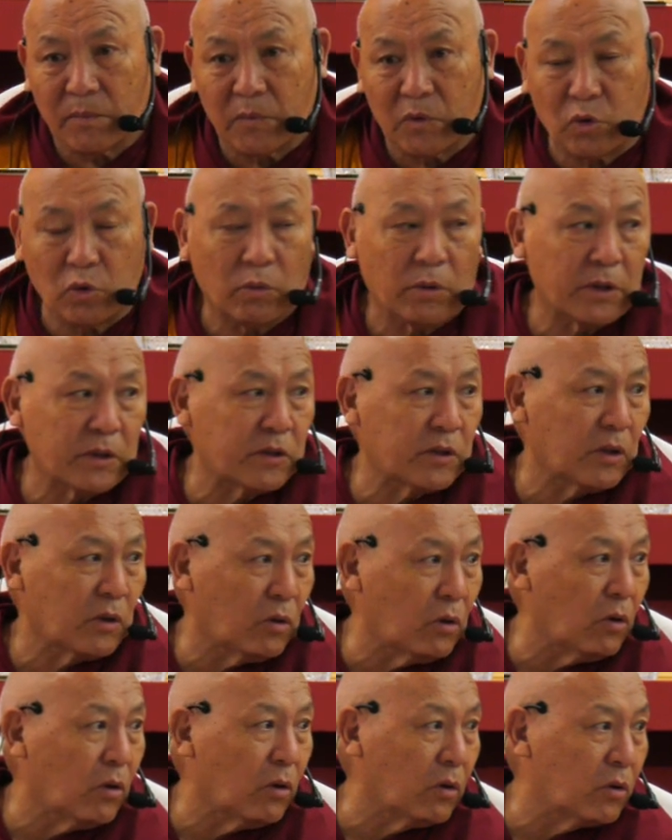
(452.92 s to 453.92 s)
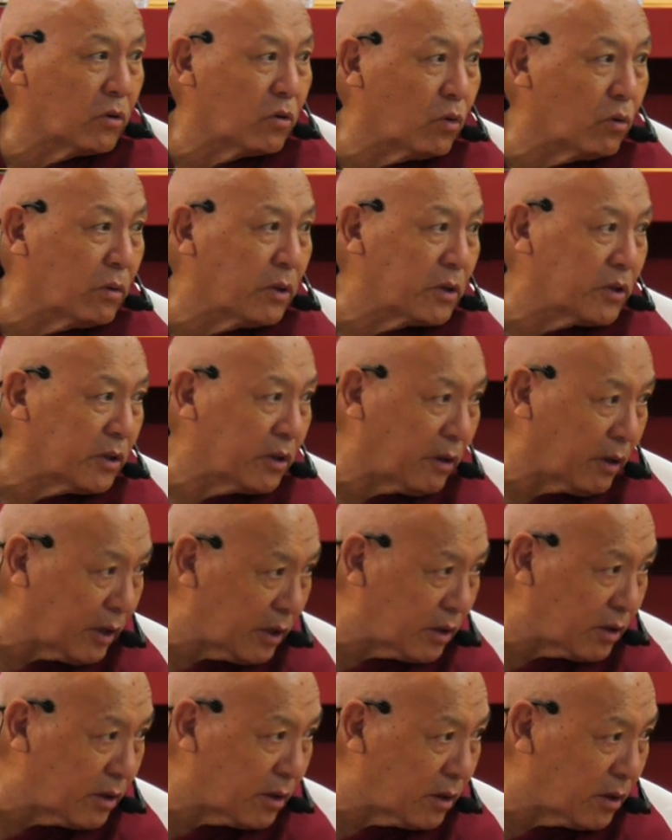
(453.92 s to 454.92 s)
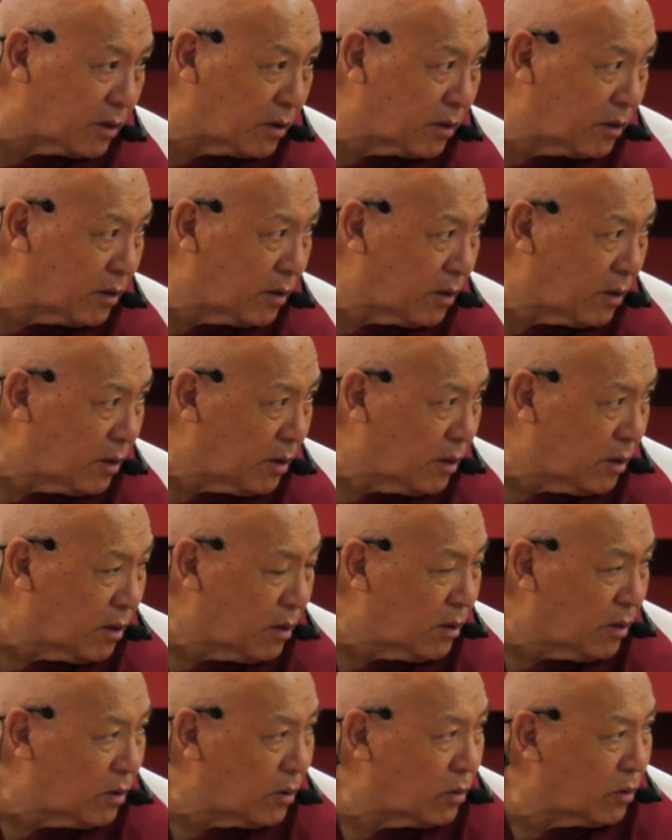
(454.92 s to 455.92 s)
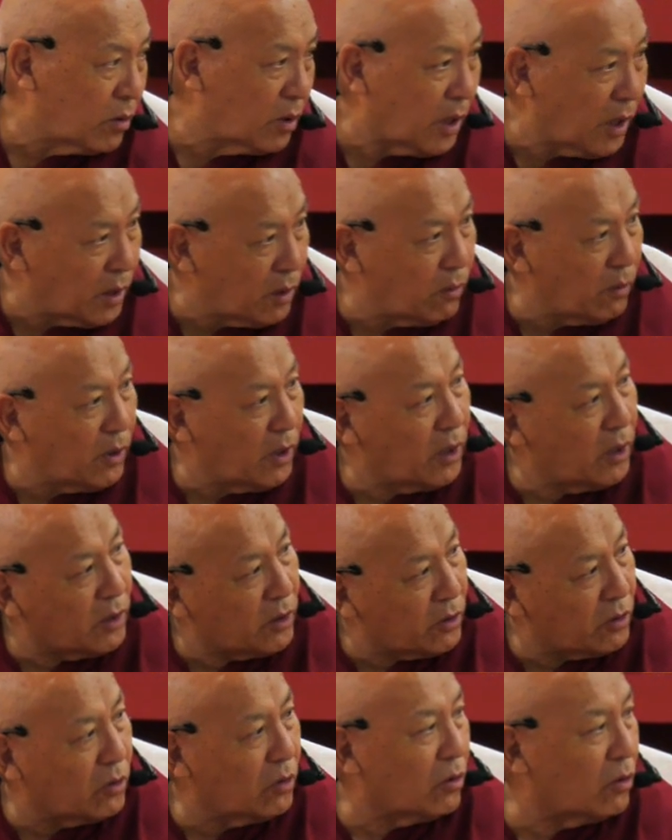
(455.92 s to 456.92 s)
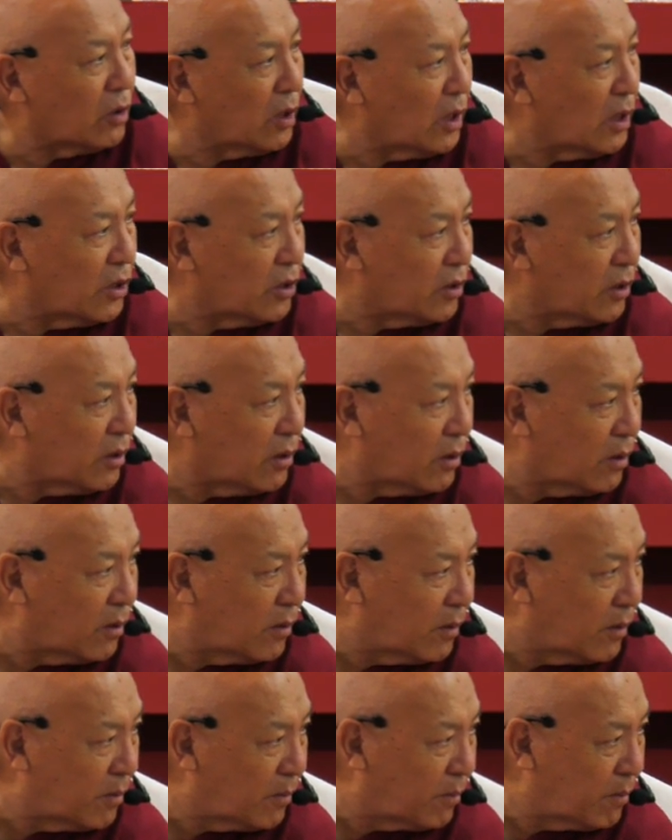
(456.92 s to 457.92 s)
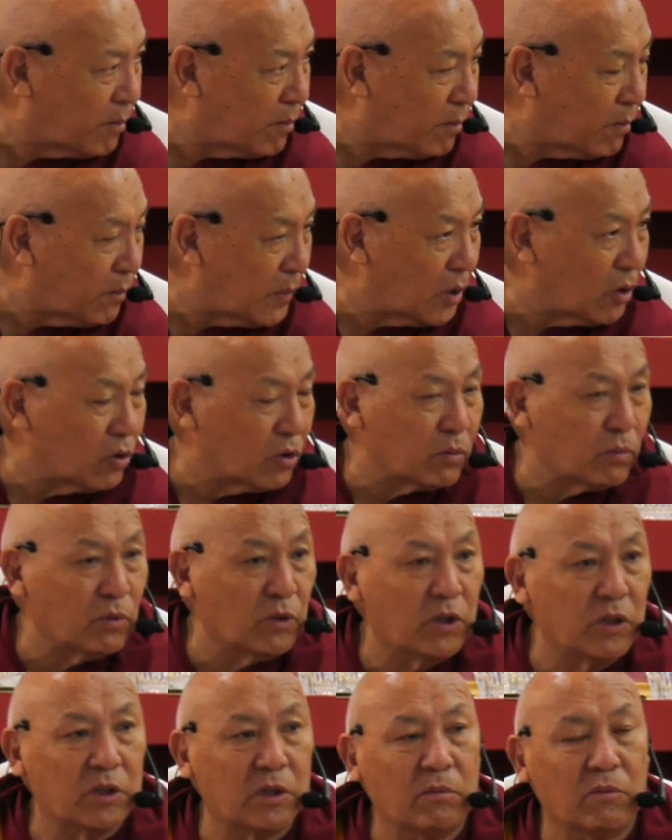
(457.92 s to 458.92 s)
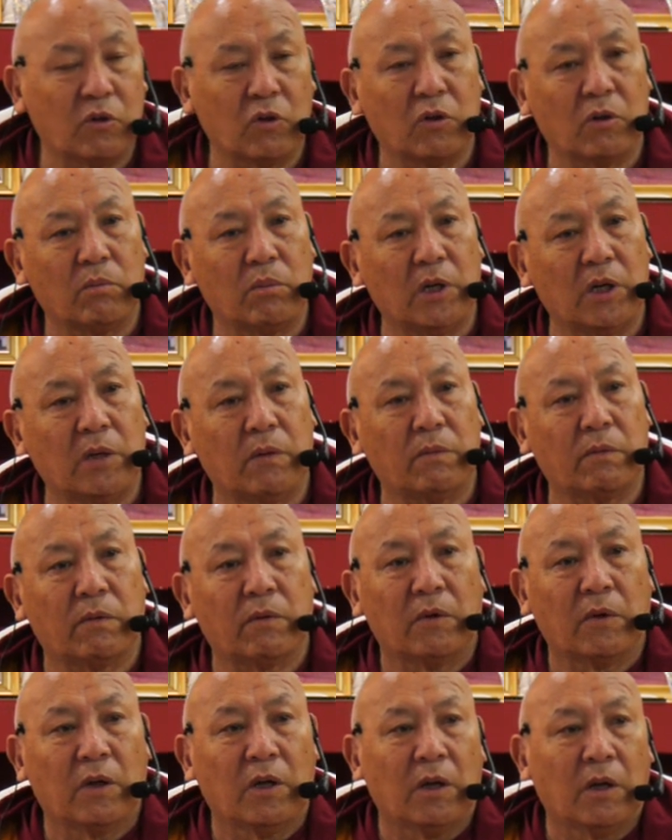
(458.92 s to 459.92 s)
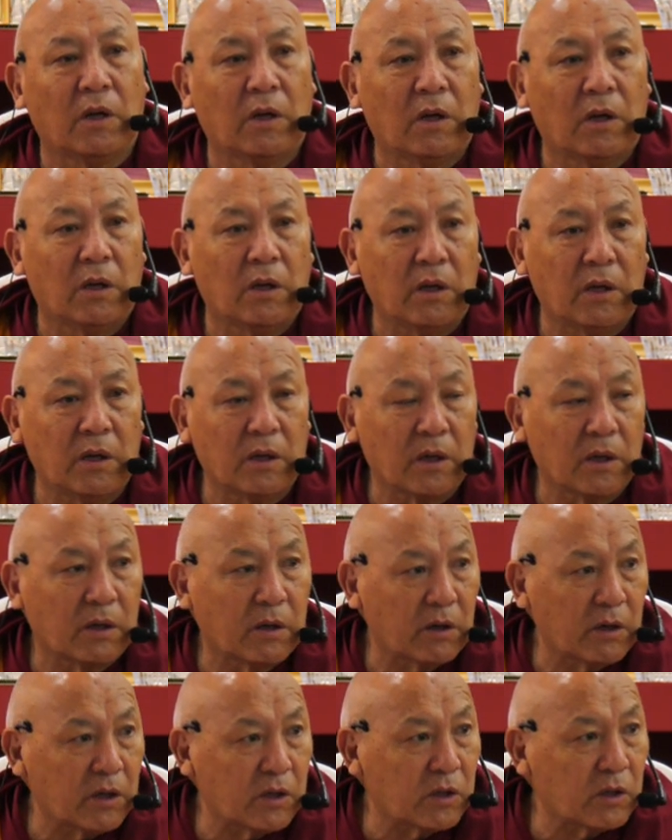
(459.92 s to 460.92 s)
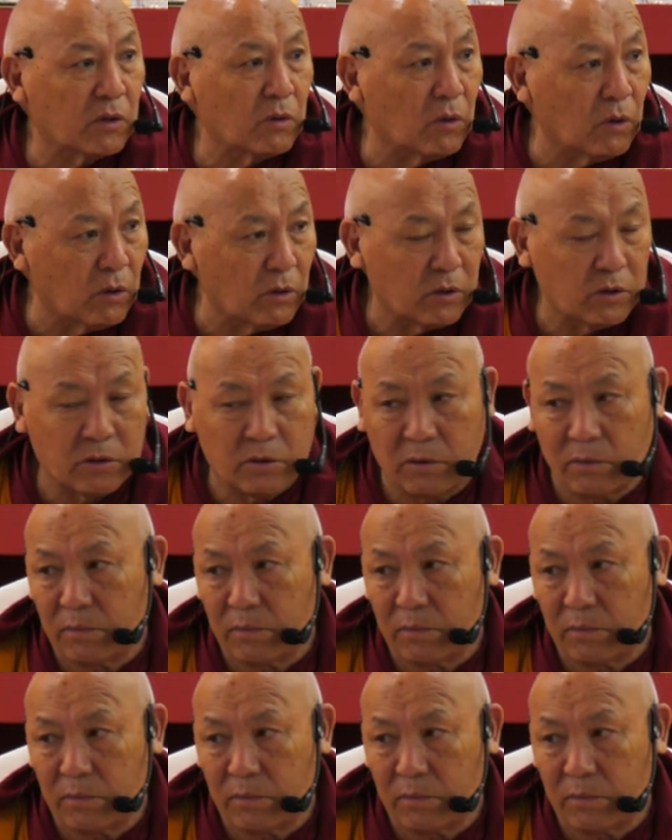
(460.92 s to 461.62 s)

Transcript: towards a God, towards a creator. So that way it is not religion, because Buddhism don't believe in a creator God.